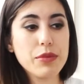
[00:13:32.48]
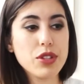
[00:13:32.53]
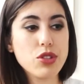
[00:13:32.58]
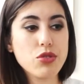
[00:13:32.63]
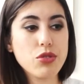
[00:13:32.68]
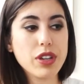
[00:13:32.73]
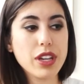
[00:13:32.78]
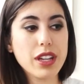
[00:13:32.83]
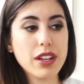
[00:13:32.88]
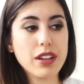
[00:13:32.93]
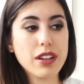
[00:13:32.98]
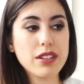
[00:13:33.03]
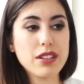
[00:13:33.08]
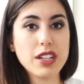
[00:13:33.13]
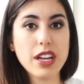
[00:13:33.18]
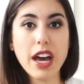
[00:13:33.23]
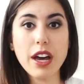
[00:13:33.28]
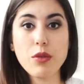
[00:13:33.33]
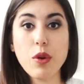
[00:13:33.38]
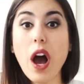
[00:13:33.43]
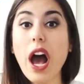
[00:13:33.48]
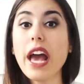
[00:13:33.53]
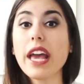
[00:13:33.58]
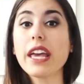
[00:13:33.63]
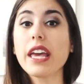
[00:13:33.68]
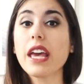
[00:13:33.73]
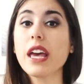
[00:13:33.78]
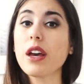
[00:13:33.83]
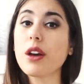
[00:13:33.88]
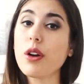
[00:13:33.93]
between
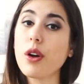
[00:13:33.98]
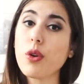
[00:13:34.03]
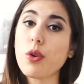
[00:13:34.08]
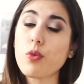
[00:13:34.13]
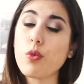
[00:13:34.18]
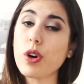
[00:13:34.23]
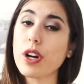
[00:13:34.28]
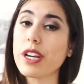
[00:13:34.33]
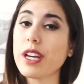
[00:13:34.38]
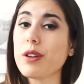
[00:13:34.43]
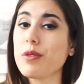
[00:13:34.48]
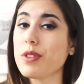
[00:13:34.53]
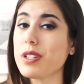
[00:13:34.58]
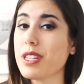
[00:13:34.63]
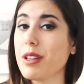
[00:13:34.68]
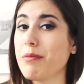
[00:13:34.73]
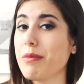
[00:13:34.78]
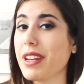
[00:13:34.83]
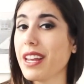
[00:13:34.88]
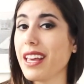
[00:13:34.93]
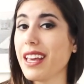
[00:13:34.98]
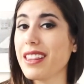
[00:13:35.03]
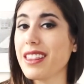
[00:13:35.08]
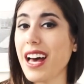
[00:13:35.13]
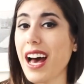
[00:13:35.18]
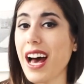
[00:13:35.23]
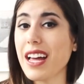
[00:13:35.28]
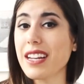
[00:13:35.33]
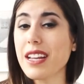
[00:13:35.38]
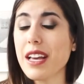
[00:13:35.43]
DIYing it or working with somebody
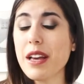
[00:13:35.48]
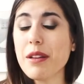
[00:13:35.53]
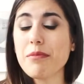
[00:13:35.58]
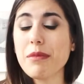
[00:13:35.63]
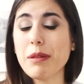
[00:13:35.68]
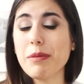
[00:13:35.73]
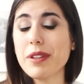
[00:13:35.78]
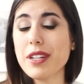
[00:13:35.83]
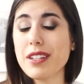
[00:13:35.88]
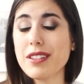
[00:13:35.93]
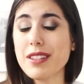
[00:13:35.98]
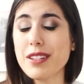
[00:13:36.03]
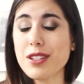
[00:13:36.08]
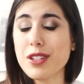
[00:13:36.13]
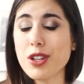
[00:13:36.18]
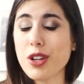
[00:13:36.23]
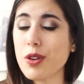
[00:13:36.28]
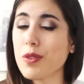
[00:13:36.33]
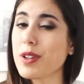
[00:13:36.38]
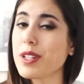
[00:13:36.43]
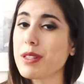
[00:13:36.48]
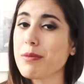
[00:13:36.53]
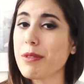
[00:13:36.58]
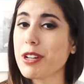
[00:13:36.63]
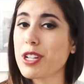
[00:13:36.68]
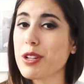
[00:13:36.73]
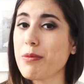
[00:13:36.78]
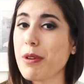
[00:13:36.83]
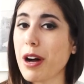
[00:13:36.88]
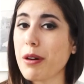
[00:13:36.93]
that maybe doesn't know as
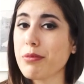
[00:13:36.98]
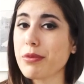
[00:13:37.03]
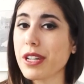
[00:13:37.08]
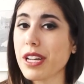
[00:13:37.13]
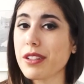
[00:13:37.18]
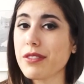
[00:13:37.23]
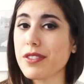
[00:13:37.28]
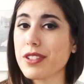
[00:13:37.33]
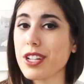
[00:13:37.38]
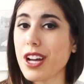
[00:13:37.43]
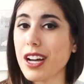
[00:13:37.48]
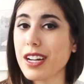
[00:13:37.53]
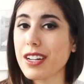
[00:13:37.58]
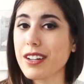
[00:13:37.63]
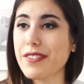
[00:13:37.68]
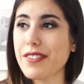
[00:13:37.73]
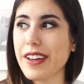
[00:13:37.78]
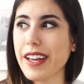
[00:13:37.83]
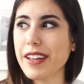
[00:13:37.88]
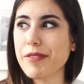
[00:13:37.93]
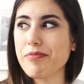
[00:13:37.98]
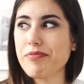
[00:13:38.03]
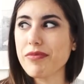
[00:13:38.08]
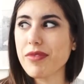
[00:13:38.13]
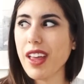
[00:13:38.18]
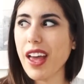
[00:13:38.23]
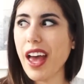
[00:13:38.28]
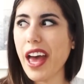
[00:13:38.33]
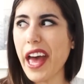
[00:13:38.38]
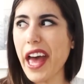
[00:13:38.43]
much about brand photography,
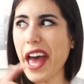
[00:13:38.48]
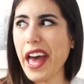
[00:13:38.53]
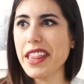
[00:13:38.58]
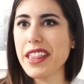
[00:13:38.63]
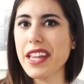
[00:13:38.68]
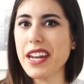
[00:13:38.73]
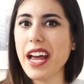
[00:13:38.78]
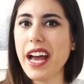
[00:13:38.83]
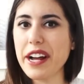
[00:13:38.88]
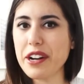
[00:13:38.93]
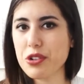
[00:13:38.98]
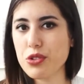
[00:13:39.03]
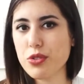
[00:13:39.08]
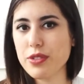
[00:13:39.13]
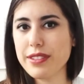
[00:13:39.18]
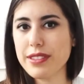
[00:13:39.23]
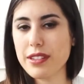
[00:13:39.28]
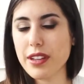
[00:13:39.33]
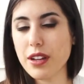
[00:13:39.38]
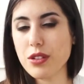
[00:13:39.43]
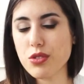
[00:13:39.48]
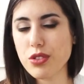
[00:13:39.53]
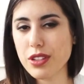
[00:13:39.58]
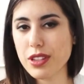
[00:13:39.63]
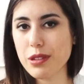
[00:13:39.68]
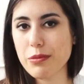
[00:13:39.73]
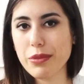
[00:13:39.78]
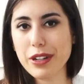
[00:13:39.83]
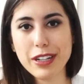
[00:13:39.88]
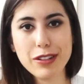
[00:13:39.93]
and then actually
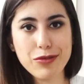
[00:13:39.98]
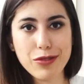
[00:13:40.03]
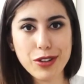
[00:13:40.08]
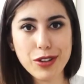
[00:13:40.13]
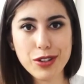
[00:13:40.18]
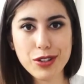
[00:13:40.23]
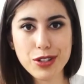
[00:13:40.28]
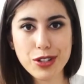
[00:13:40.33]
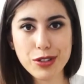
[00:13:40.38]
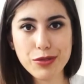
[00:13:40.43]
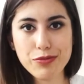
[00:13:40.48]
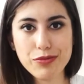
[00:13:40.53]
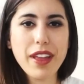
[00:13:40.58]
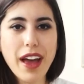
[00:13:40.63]
scheduling the brand photo shoot?